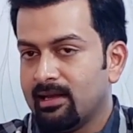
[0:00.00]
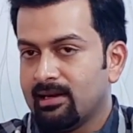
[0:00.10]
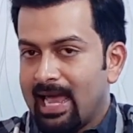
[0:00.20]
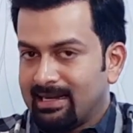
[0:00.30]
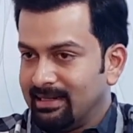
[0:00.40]

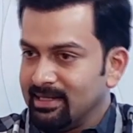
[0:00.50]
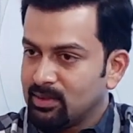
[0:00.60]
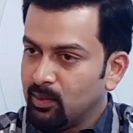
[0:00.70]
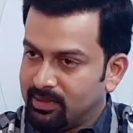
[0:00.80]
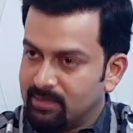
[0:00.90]
And at
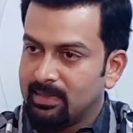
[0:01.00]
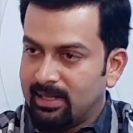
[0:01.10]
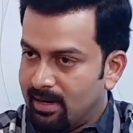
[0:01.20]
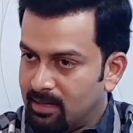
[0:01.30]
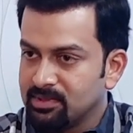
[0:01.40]
least within
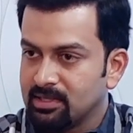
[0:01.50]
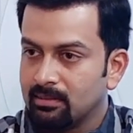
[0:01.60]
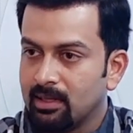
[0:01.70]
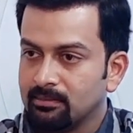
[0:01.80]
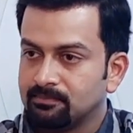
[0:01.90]
Malayalam cinema,